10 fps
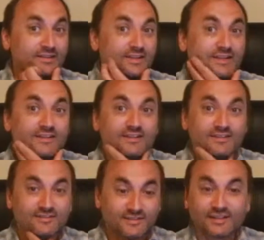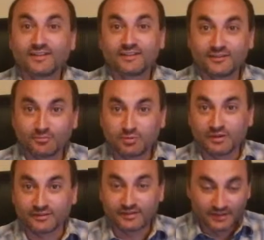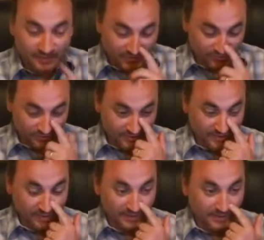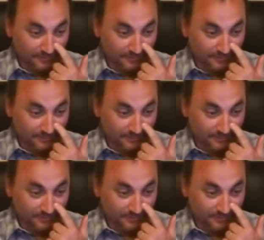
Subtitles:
the sink is plugged, kitchen sink.